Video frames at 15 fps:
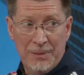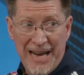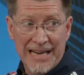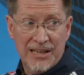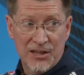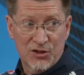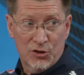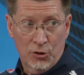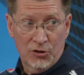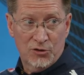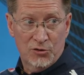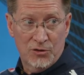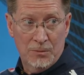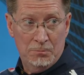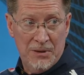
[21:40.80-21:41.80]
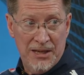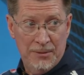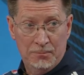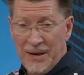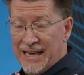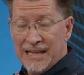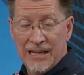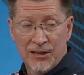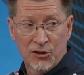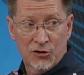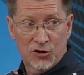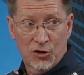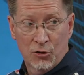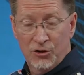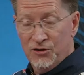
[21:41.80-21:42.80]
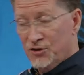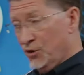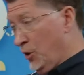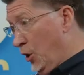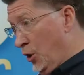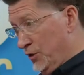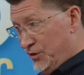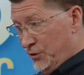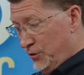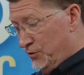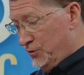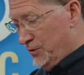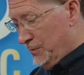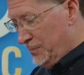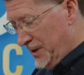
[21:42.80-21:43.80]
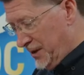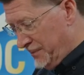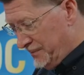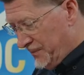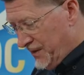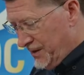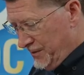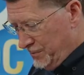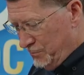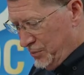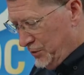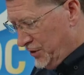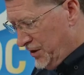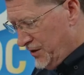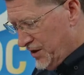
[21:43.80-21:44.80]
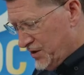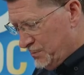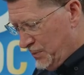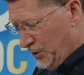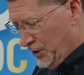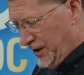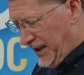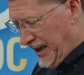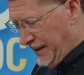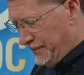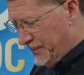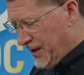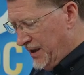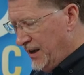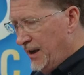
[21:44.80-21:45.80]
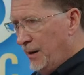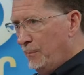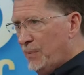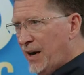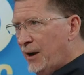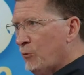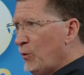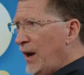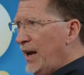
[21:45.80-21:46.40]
in banking starts with a B. Banking and insurance, it all starts with a B. Billion this, billion that. But I